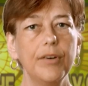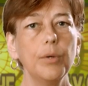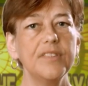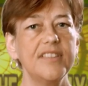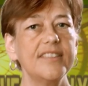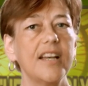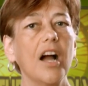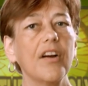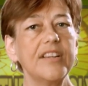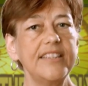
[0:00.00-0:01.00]
focuses
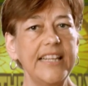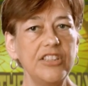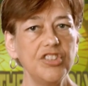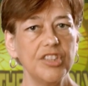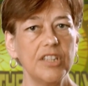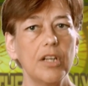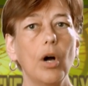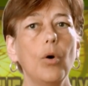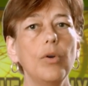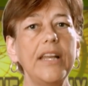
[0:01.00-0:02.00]
our attention
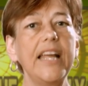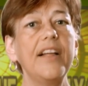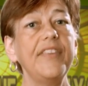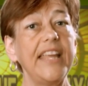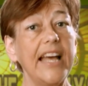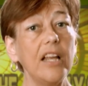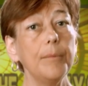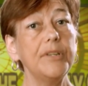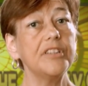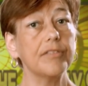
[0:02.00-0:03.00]
only on the
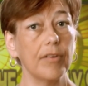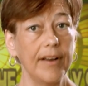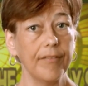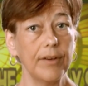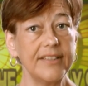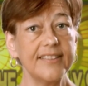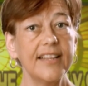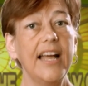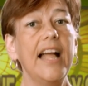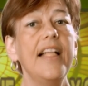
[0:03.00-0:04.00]
element of reverence
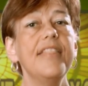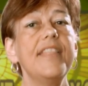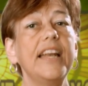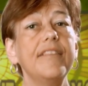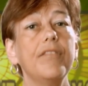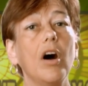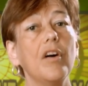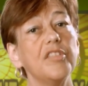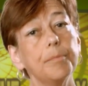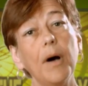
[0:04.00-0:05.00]
that
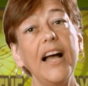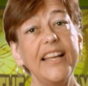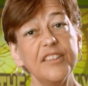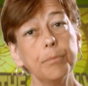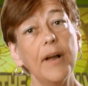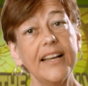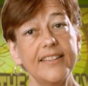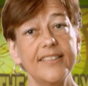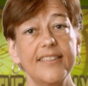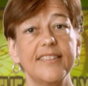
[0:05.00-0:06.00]
involves pious
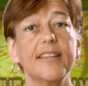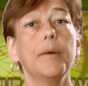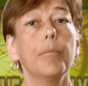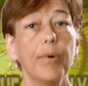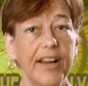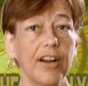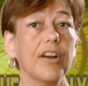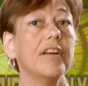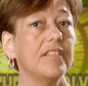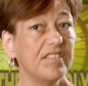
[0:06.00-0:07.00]
practices,
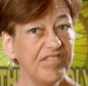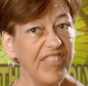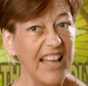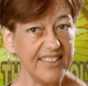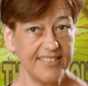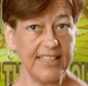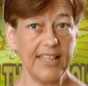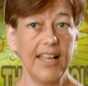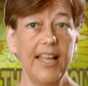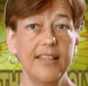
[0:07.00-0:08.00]
prayer,
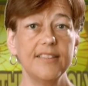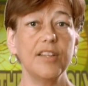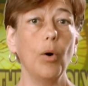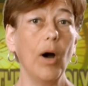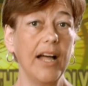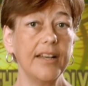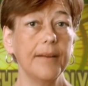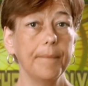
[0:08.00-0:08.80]
fasting, and so on.